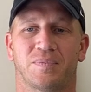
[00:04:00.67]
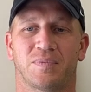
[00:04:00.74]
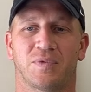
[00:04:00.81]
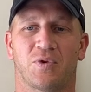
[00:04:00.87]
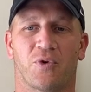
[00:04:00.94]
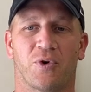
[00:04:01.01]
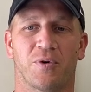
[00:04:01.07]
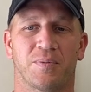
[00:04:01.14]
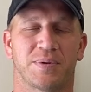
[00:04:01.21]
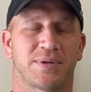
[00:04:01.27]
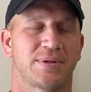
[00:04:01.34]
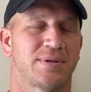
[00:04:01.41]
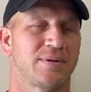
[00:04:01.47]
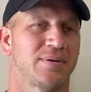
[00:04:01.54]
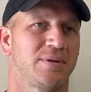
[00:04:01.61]

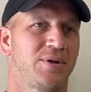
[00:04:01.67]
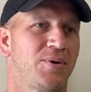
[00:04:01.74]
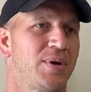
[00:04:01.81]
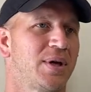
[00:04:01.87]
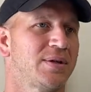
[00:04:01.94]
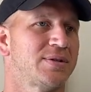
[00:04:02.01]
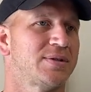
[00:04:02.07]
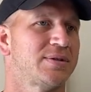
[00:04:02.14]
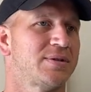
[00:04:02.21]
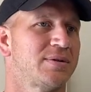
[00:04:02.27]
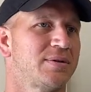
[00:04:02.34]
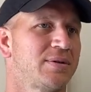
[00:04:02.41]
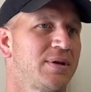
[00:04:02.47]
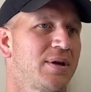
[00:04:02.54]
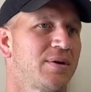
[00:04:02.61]
groups, units,
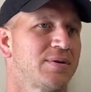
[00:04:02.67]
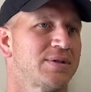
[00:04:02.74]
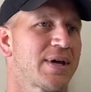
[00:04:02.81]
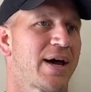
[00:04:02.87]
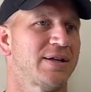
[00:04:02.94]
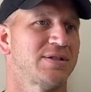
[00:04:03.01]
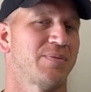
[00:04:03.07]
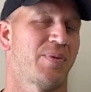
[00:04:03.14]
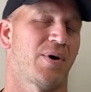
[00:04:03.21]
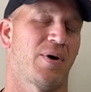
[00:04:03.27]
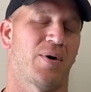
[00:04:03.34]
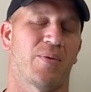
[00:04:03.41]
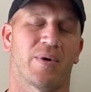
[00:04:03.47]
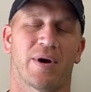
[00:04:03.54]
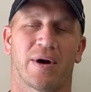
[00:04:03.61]
you know, sides of
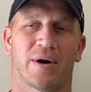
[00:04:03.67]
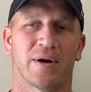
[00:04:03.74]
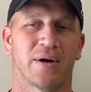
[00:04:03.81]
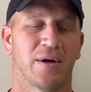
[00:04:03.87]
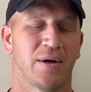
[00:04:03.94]
ball where